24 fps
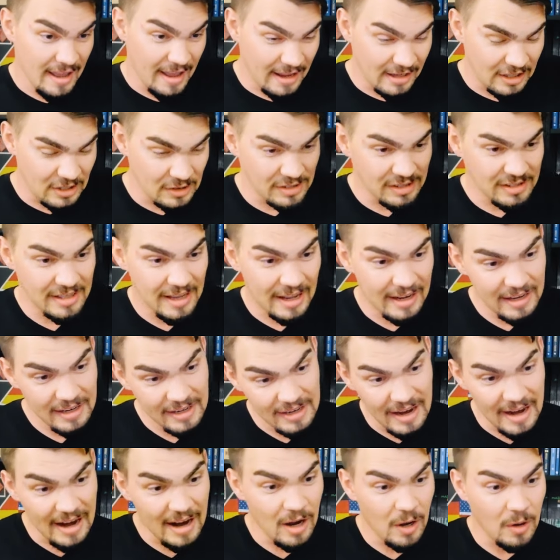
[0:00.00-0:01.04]
and you set
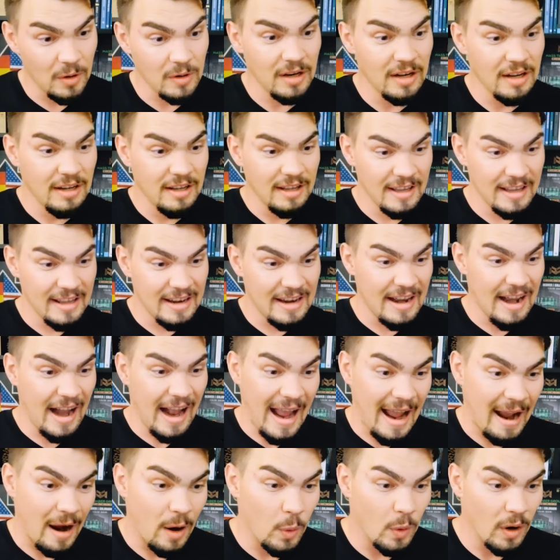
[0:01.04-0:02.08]
it down in an
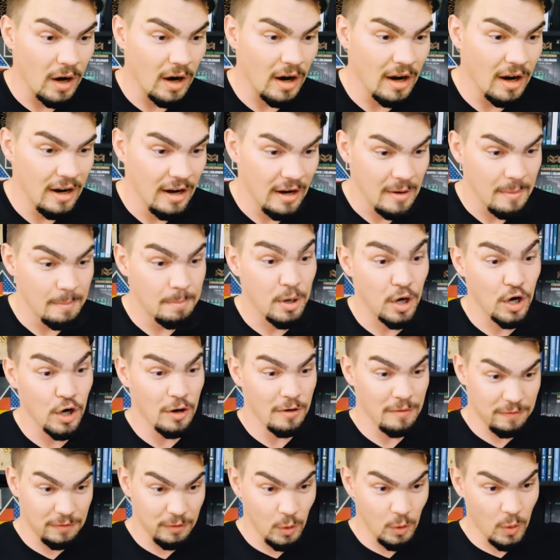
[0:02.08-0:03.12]
hour
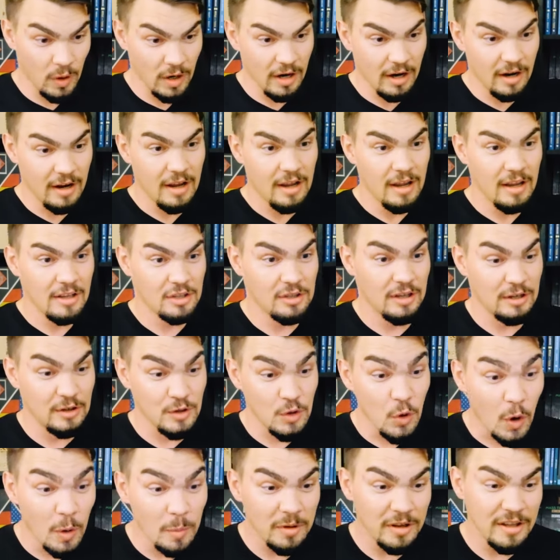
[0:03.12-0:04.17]
per floor. So like
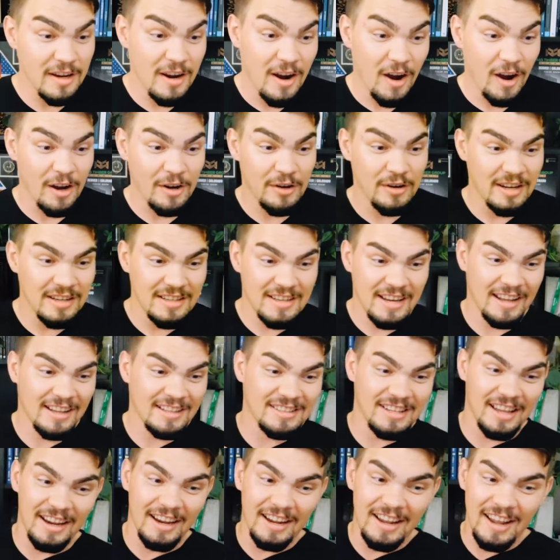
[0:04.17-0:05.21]
normally concrete
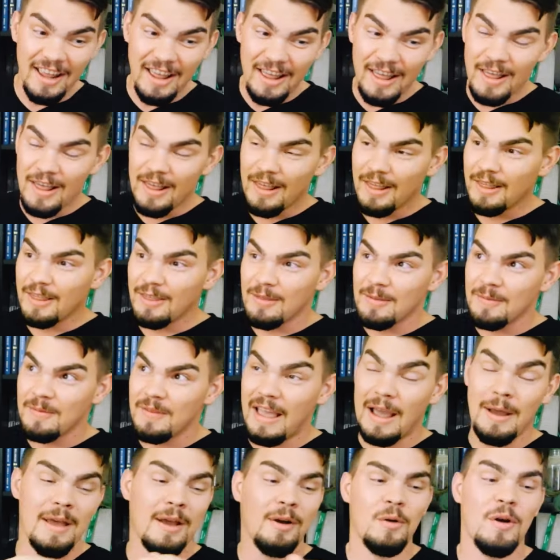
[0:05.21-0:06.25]
takes
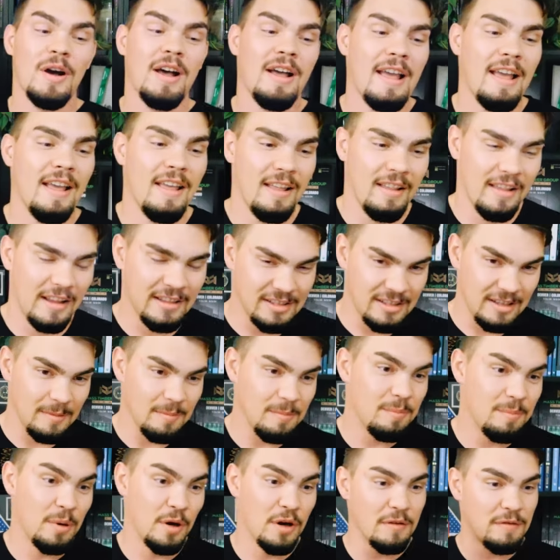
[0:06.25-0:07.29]
let's
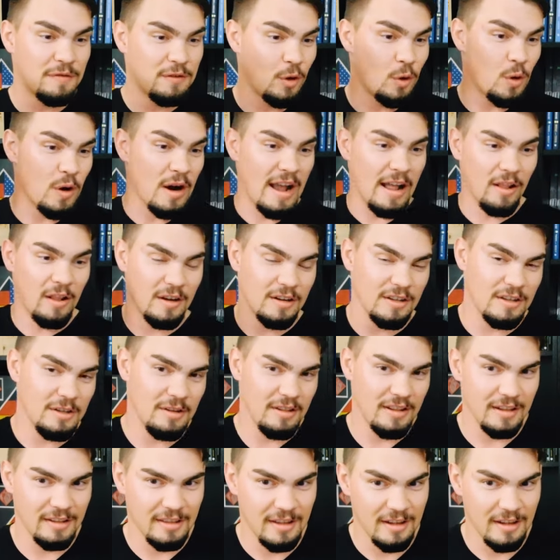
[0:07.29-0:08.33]
see, per floor, how long do you think